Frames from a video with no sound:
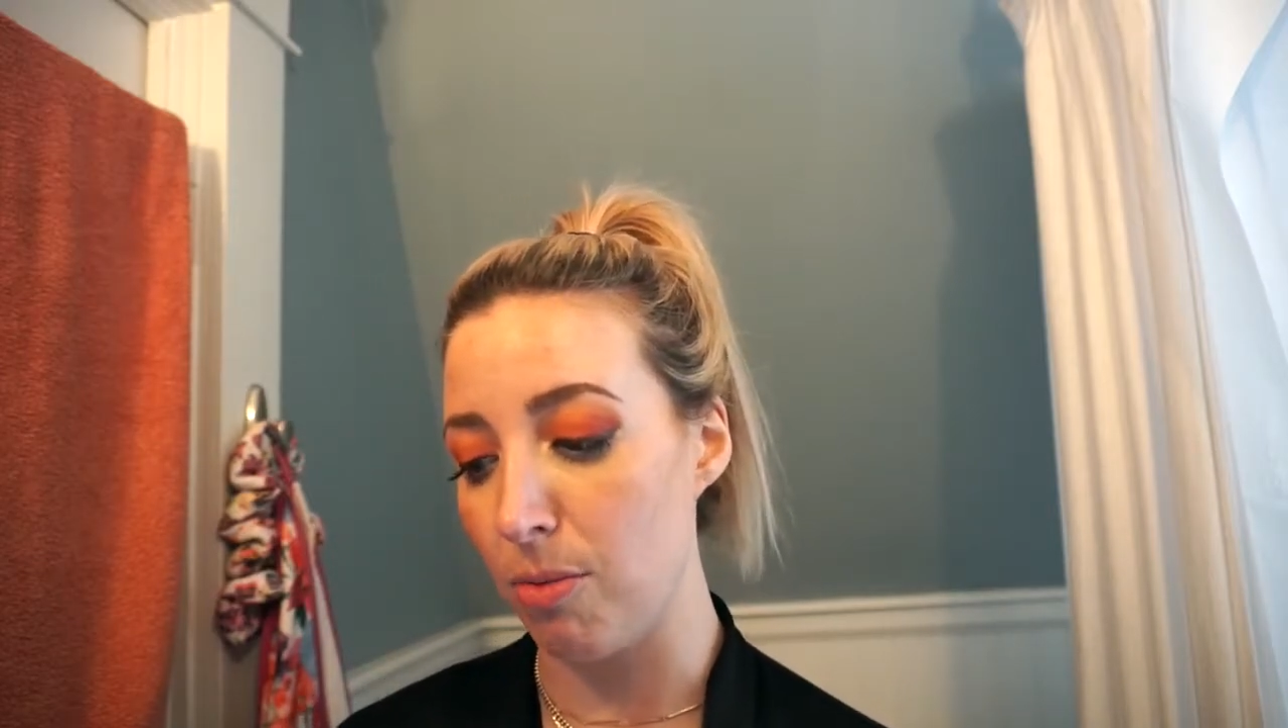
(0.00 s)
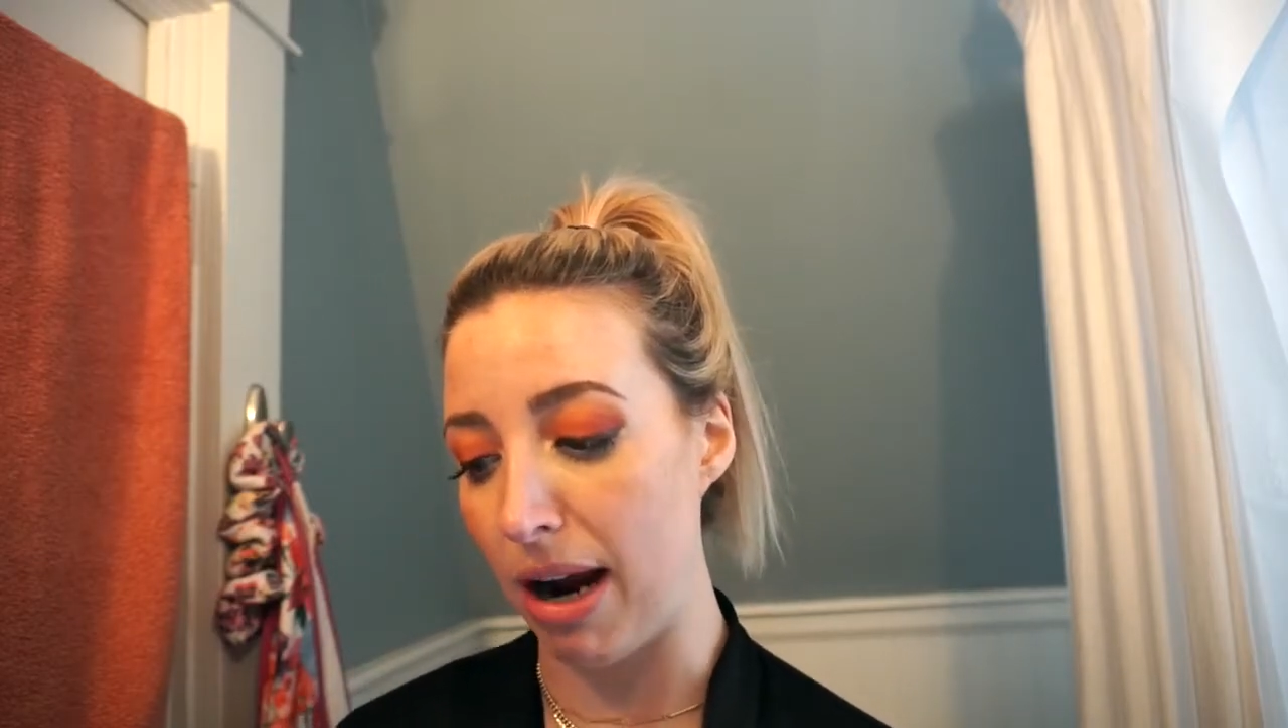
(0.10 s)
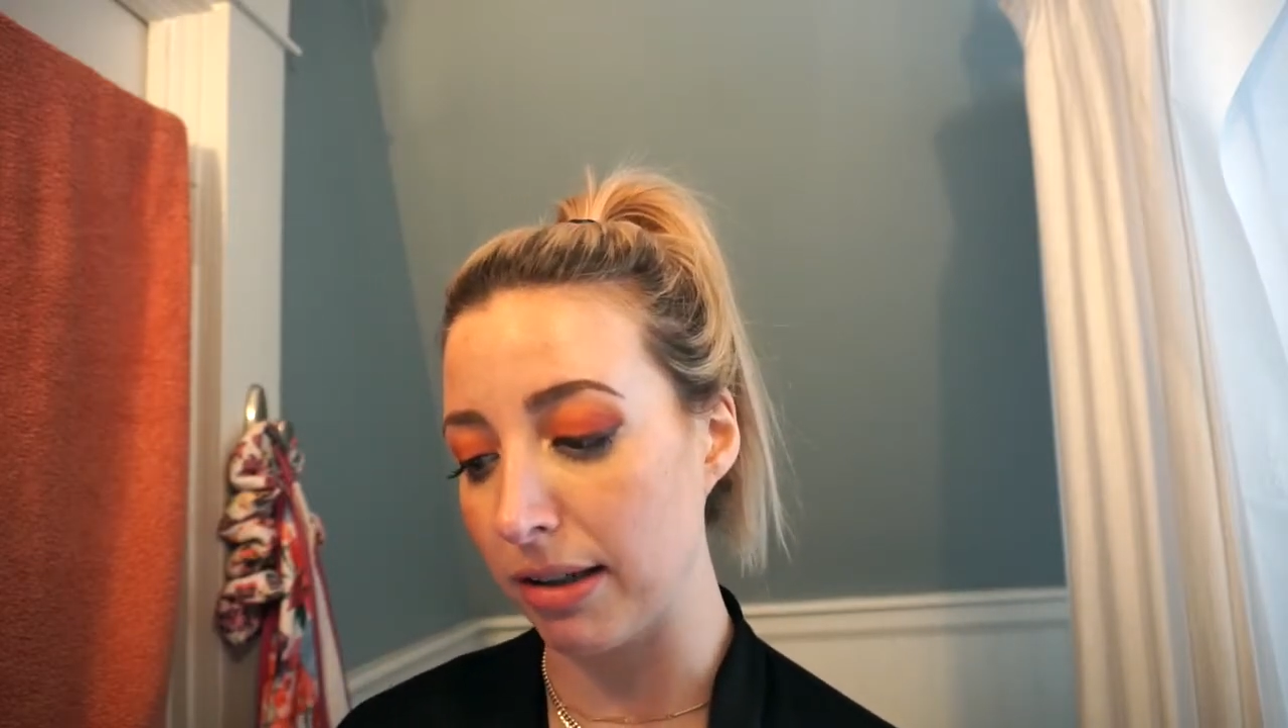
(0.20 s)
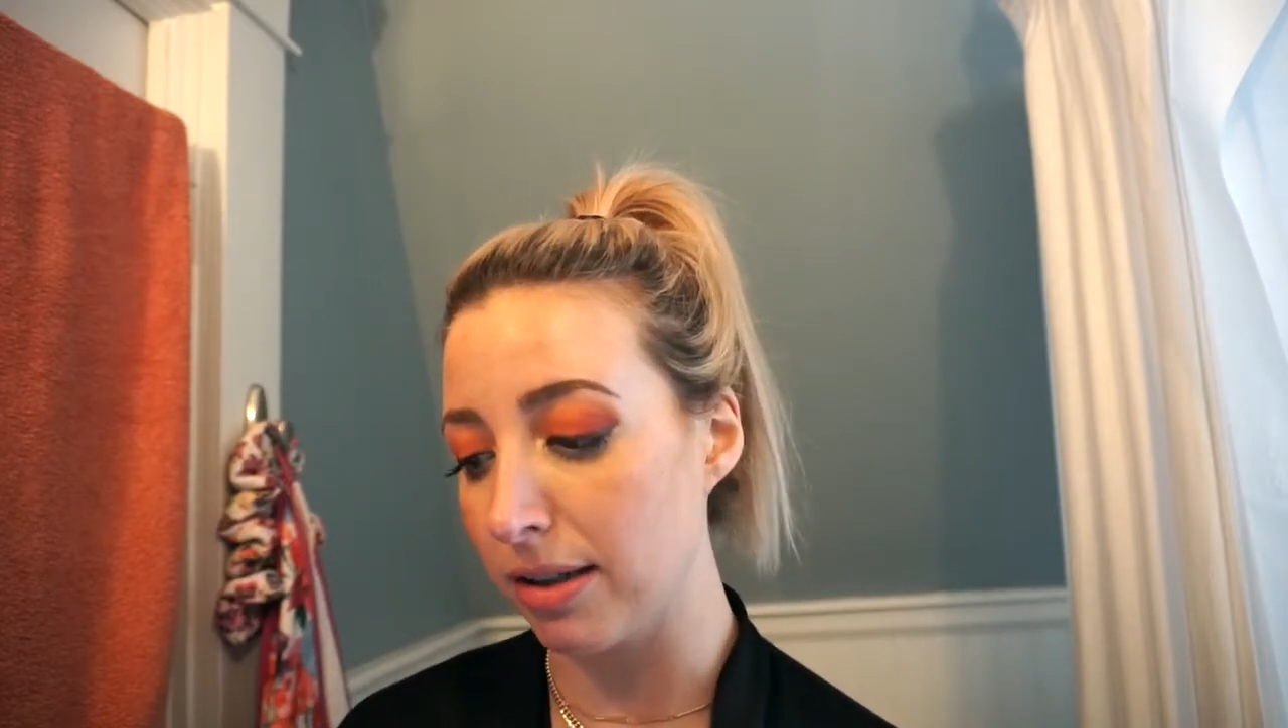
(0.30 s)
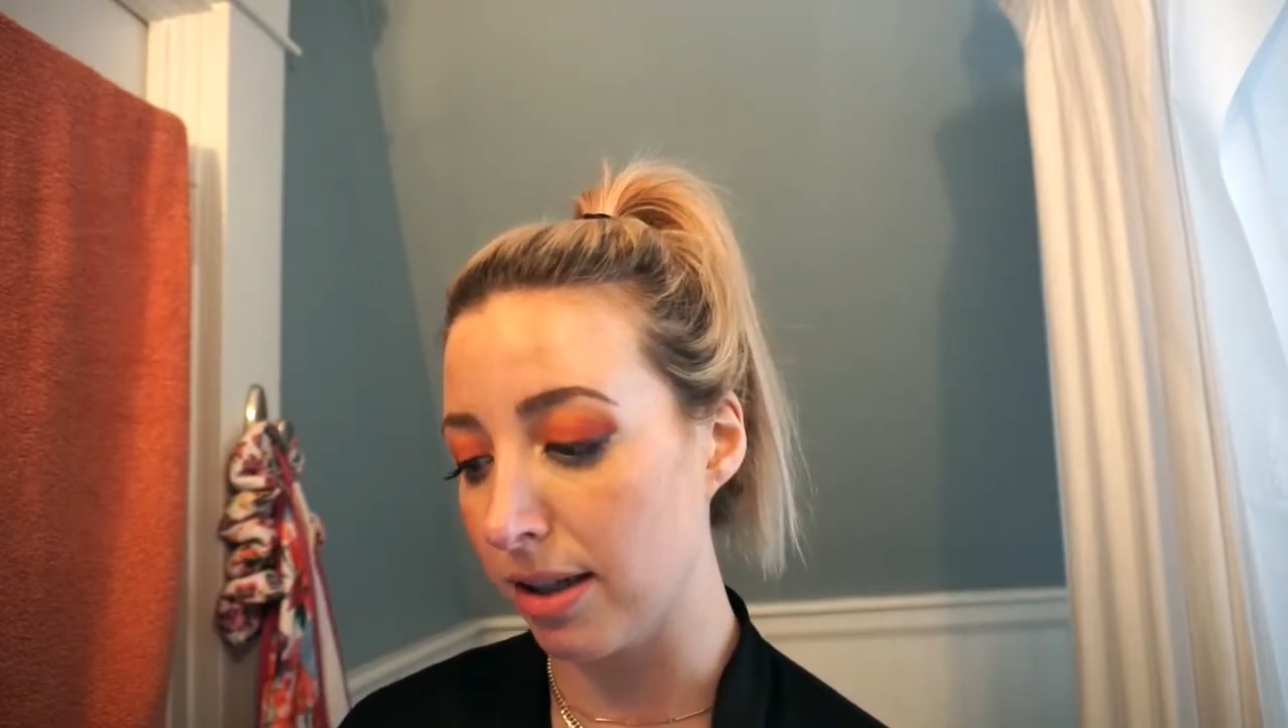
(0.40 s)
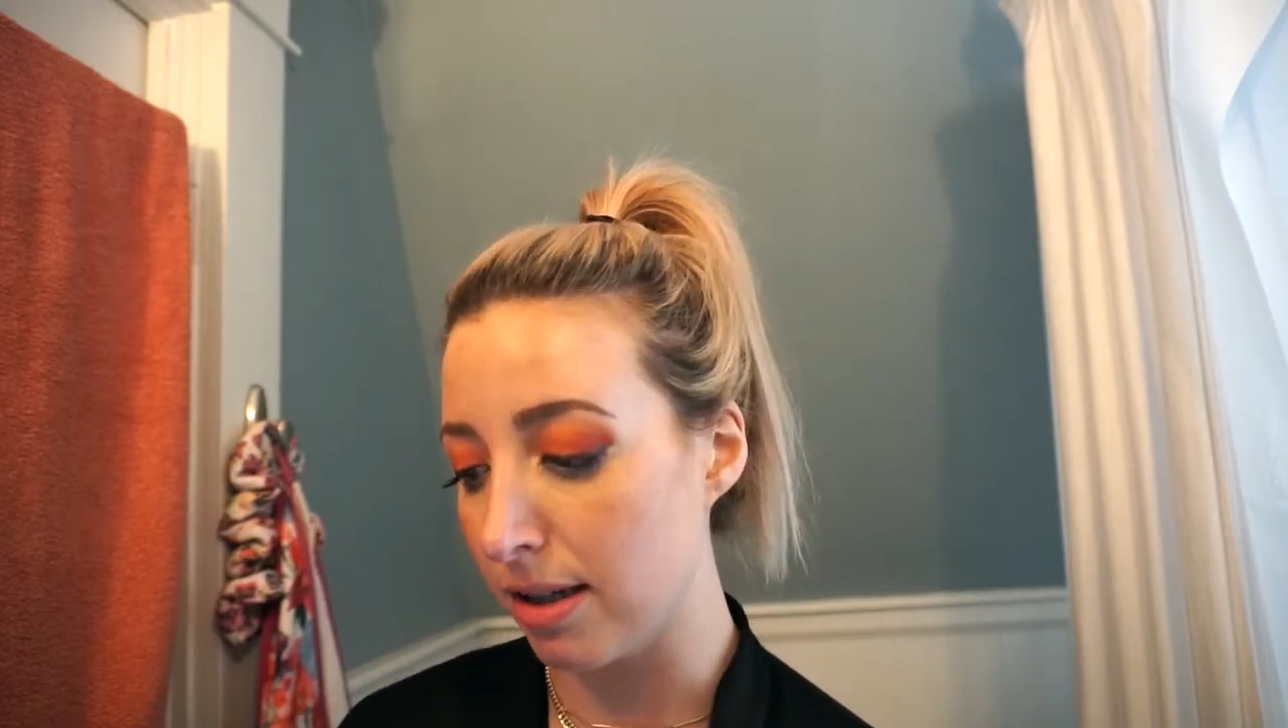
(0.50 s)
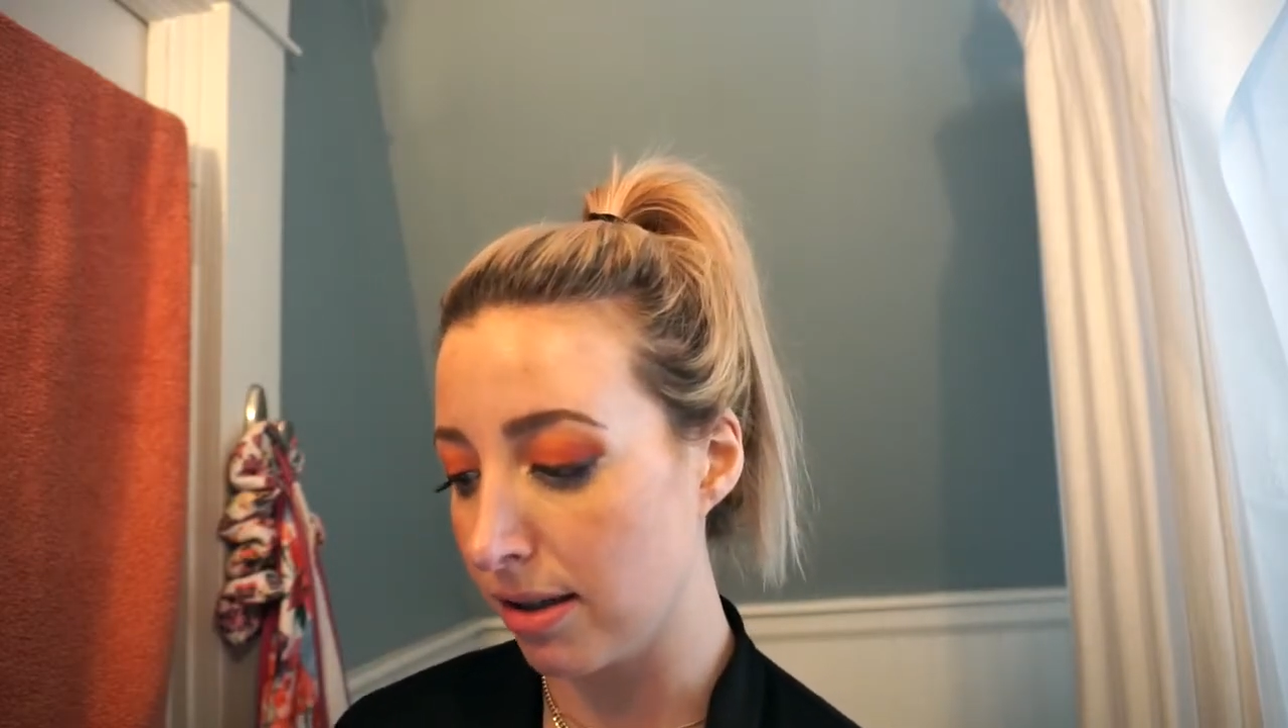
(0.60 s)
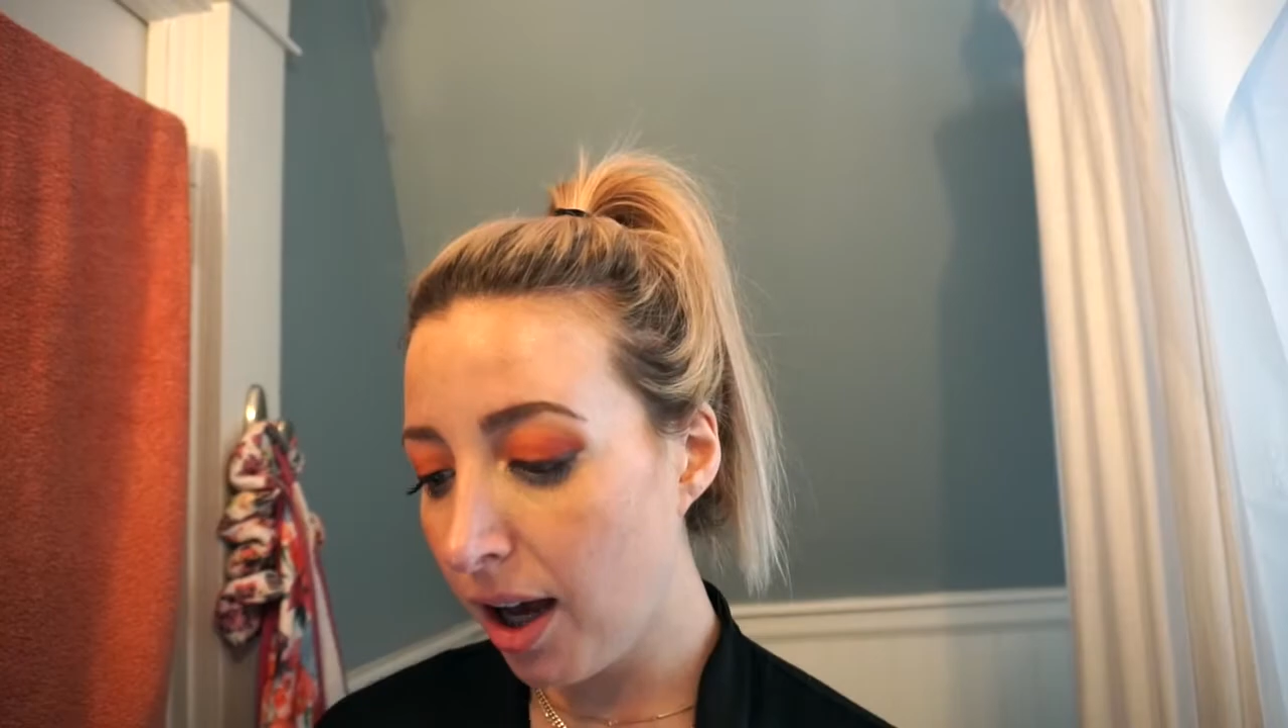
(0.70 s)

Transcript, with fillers: practices.